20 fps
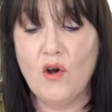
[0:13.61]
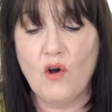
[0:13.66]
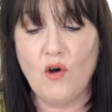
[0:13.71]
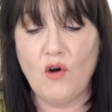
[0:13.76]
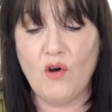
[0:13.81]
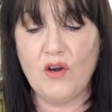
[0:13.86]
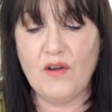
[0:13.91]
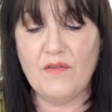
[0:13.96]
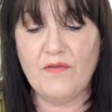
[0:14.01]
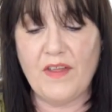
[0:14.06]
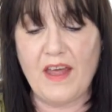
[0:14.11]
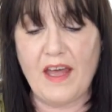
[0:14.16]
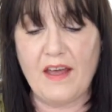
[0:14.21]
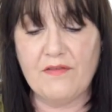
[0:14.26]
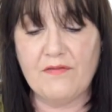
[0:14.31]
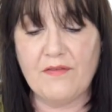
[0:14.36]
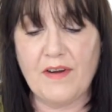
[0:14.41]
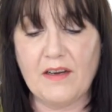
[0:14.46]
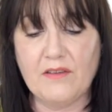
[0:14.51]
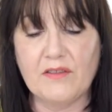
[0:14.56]
All of their
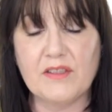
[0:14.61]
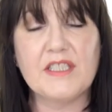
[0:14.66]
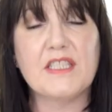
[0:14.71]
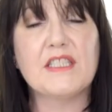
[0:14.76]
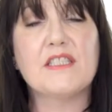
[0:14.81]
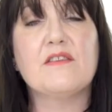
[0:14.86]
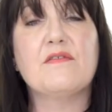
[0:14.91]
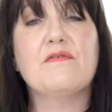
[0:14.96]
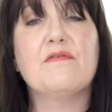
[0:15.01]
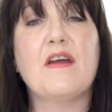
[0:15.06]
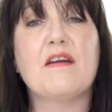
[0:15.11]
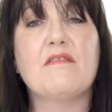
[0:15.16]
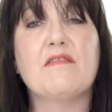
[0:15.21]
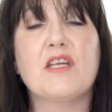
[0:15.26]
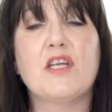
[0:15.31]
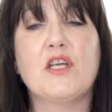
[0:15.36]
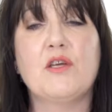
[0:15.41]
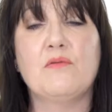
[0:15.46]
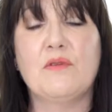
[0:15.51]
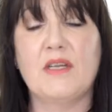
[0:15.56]
fragrances are very
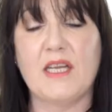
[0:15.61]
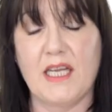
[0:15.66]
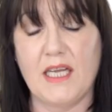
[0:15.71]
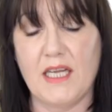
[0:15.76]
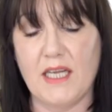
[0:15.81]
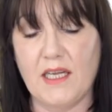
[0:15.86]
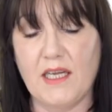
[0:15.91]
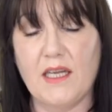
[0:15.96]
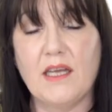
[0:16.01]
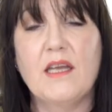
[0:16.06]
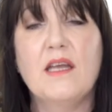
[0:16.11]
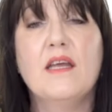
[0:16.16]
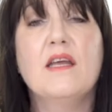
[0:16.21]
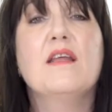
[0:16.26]
unique.